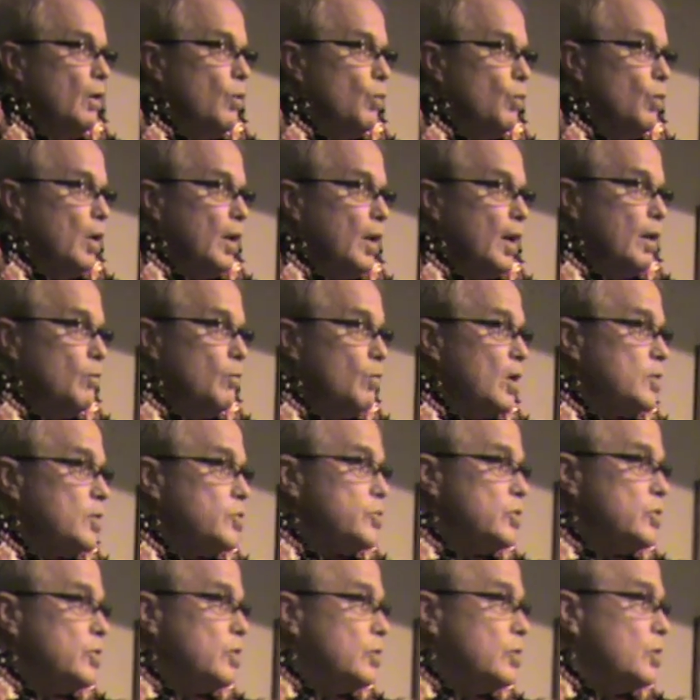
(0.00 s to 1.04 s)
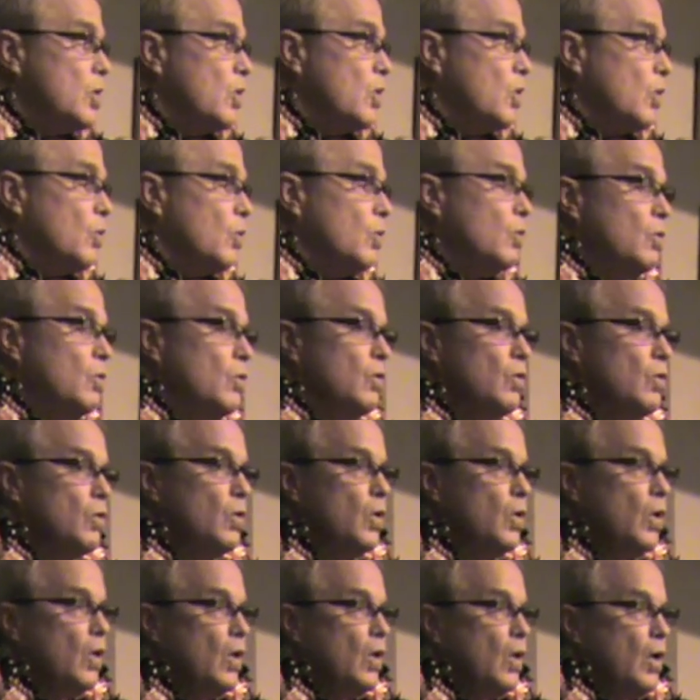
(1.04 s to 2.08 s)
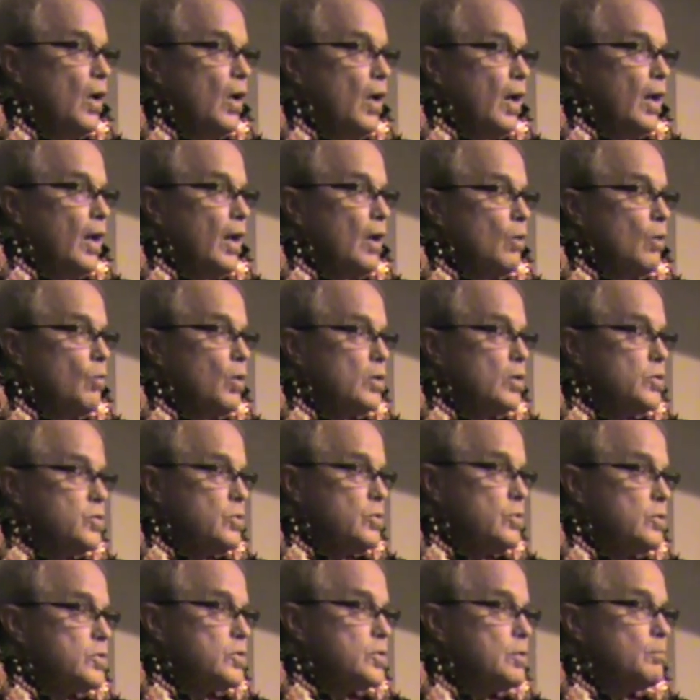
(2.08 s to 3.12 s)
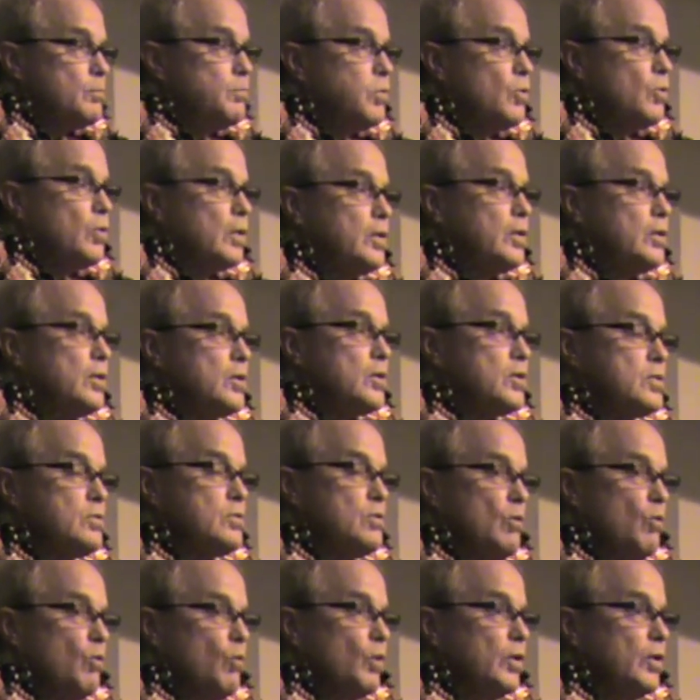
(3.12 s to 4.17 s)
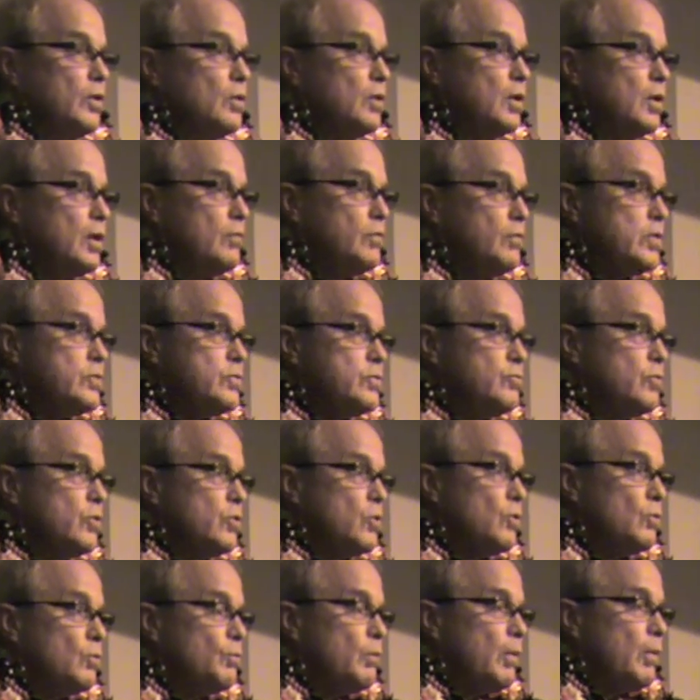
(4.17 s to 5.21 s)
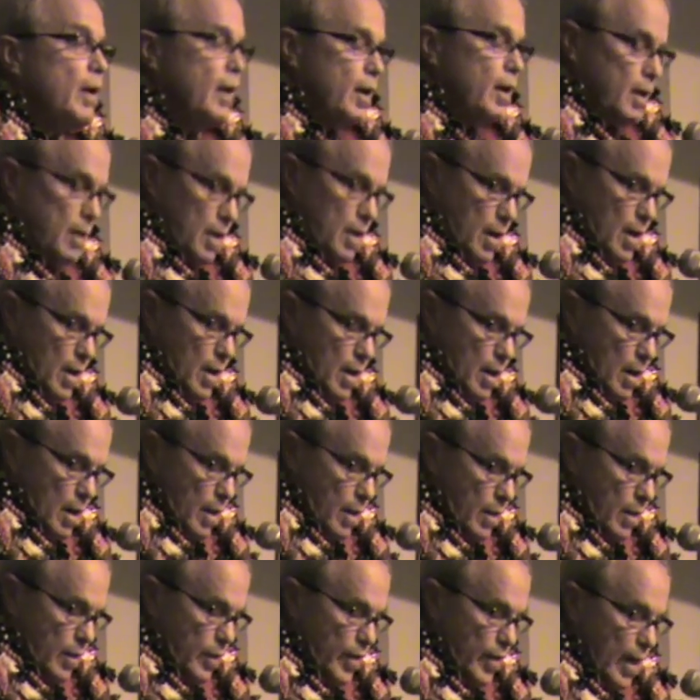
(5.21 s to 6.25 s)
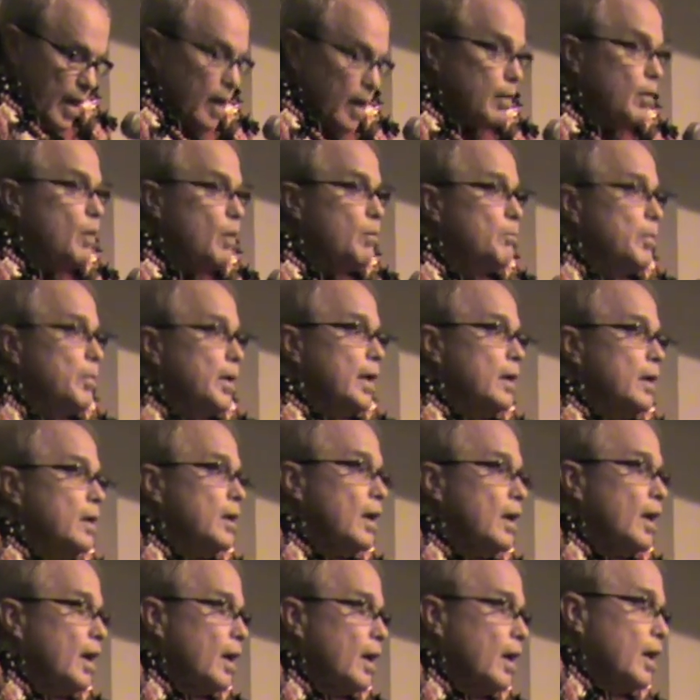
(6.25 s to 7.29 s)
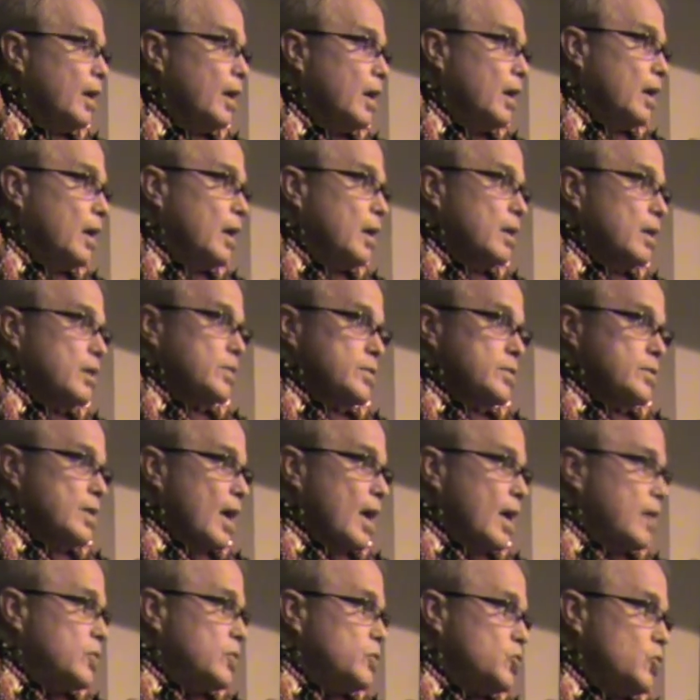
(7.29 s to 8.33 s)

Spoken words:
Well, I want you to know, and I want you to support this when you leave this room, that being gay is not a